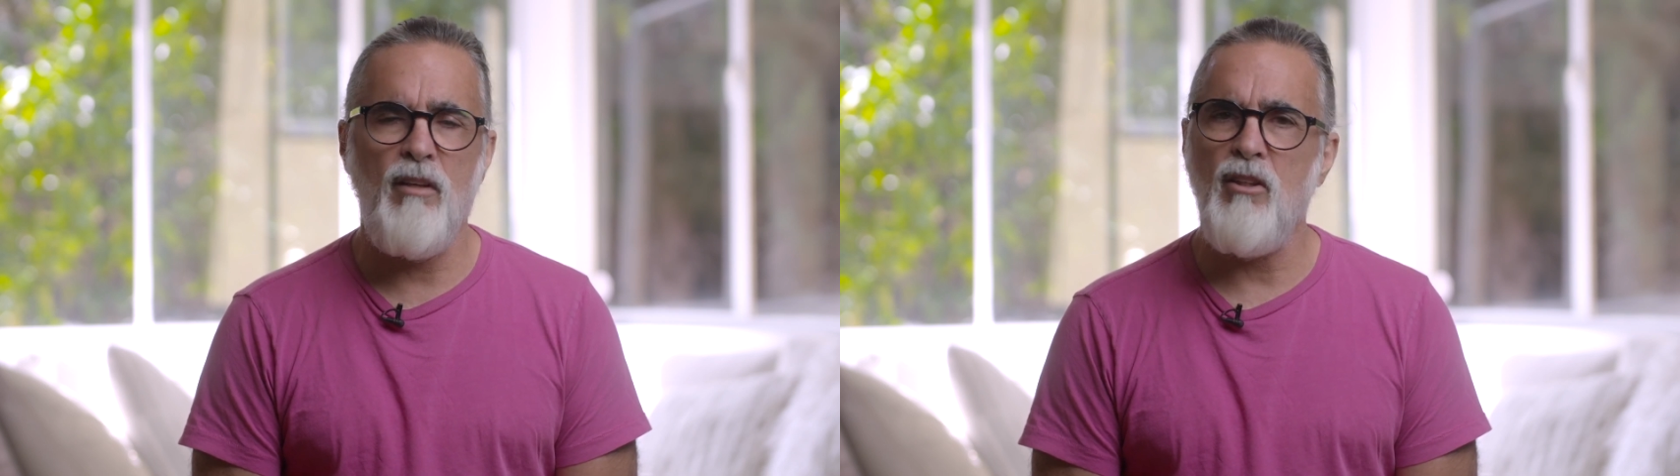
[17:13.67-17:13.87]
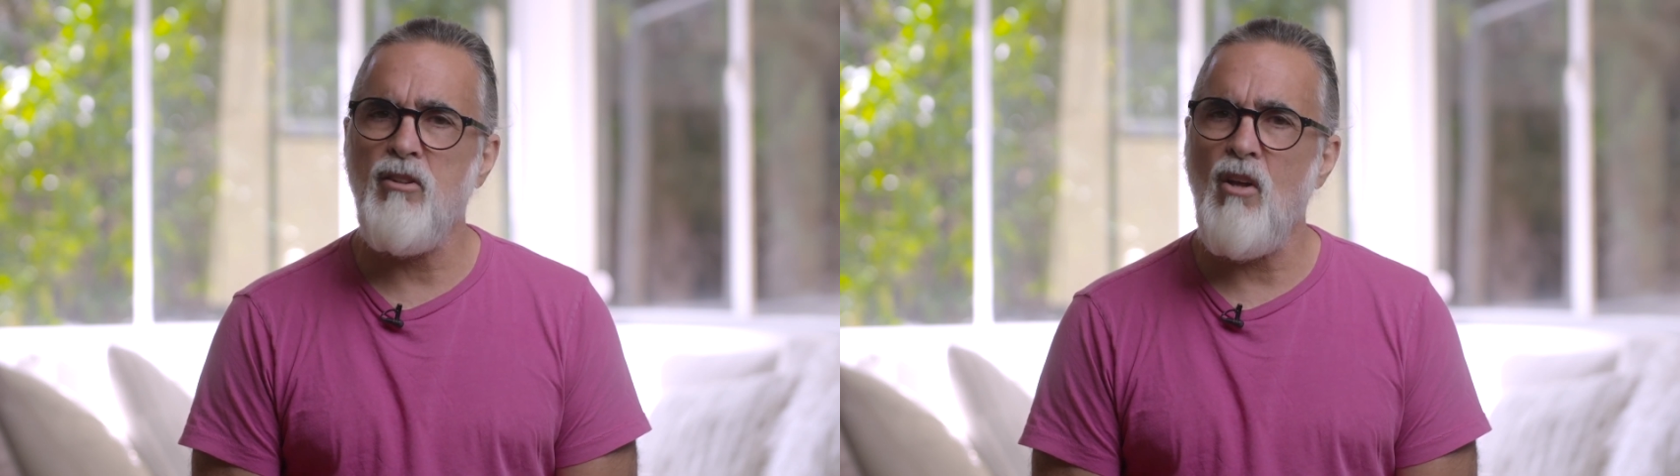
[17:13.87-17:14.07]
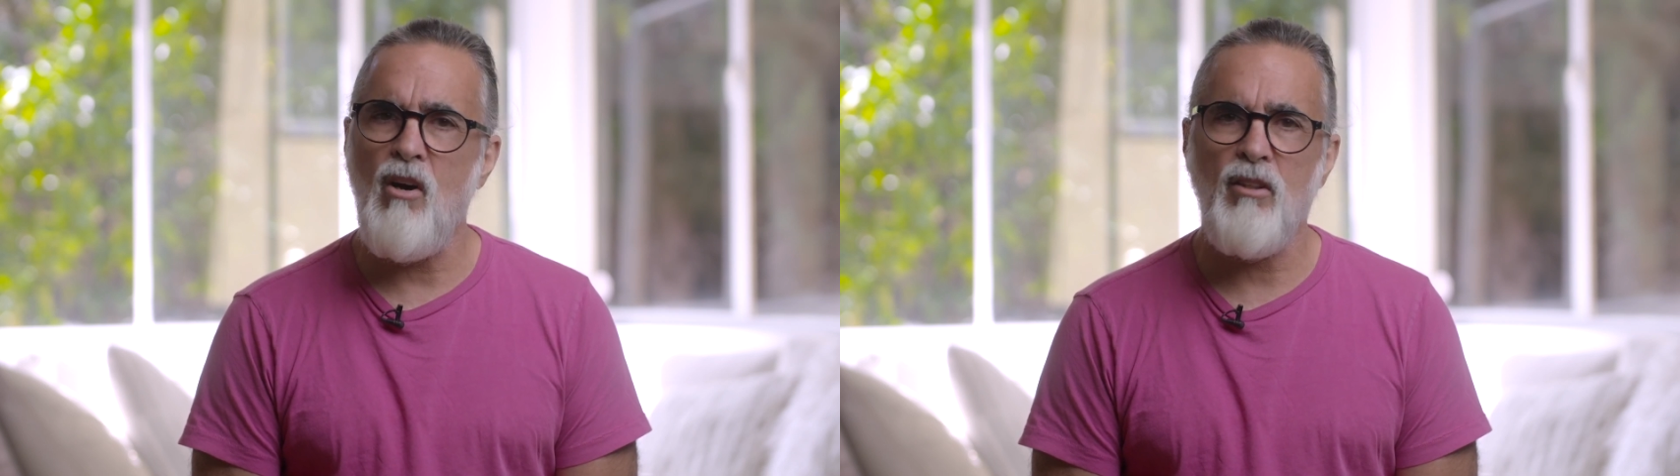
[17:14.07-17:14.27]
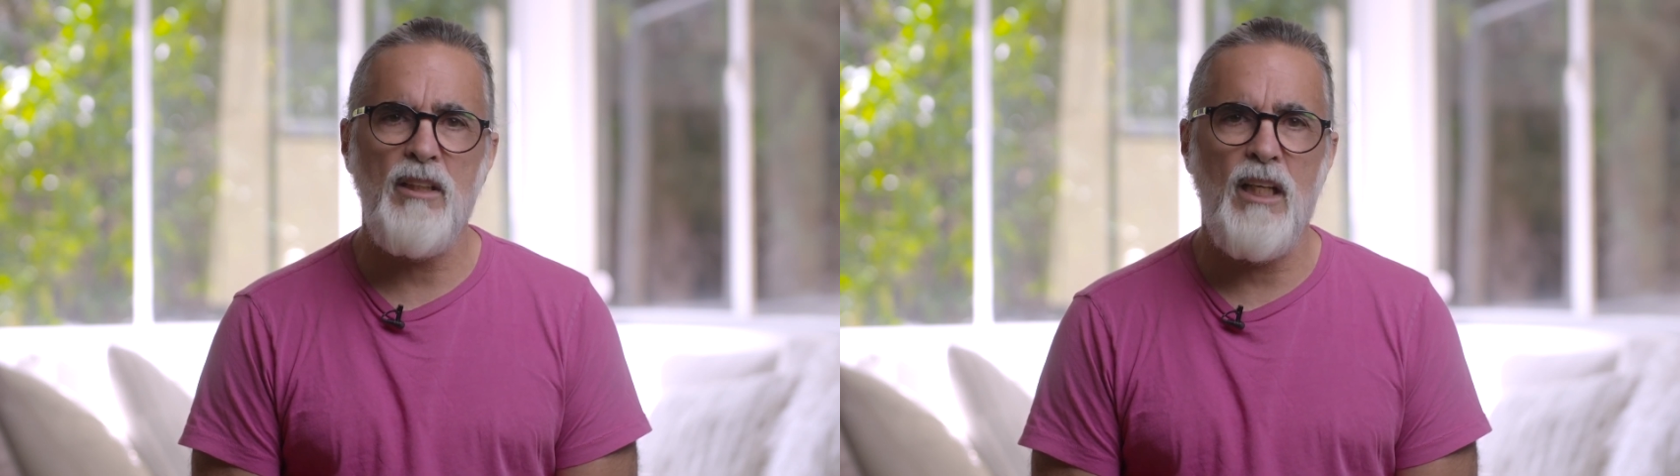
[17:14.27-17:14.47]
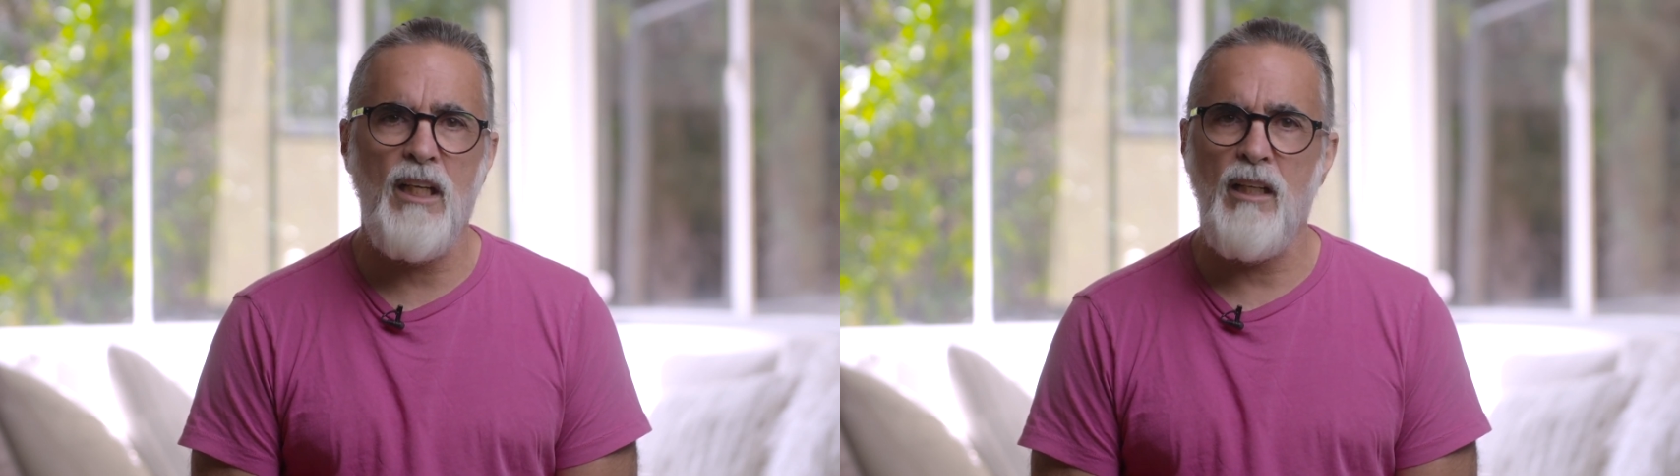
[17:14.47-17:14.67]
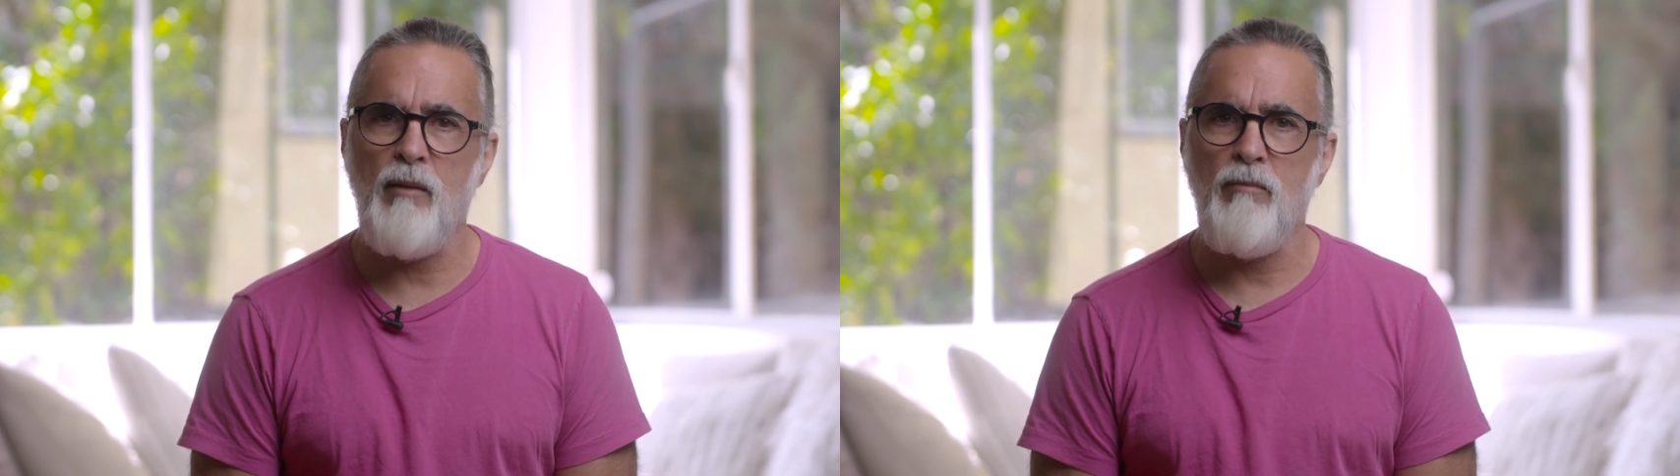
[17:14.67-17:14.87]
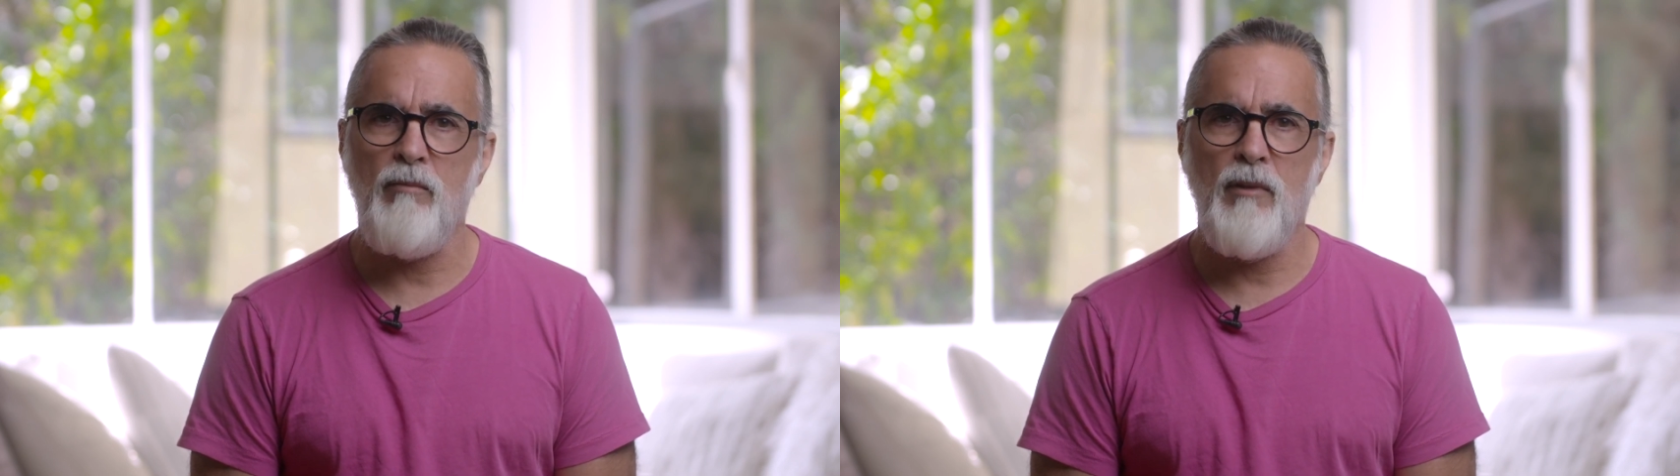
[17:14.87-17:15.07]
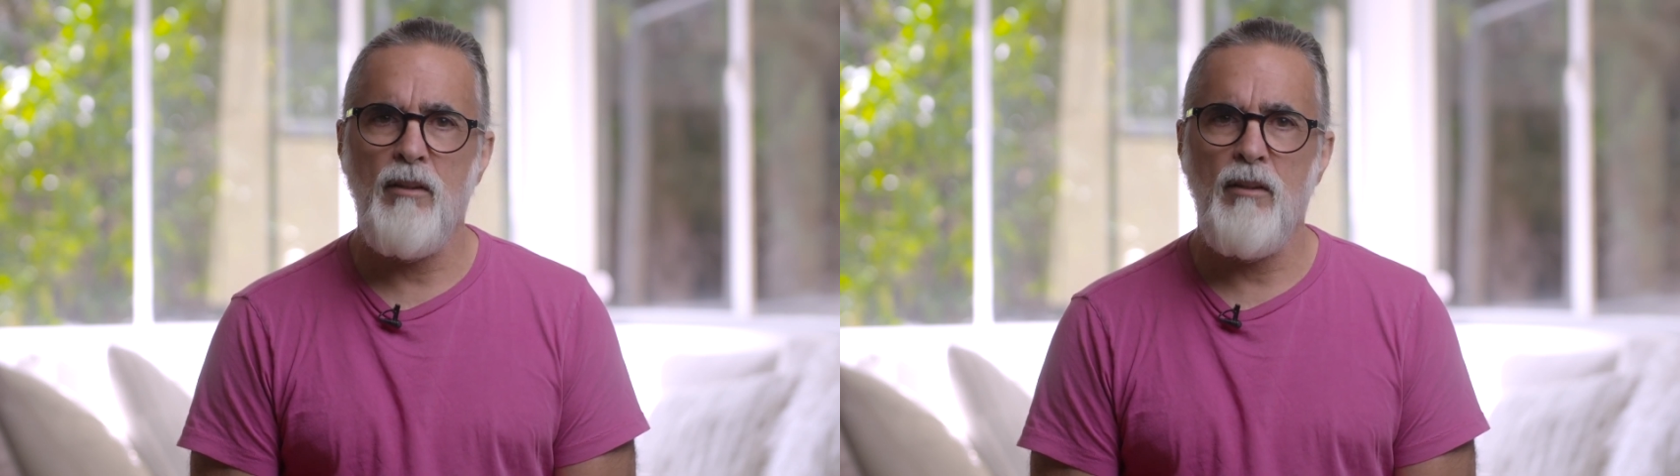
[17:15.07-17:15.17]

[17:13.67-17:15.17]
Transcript: a long time.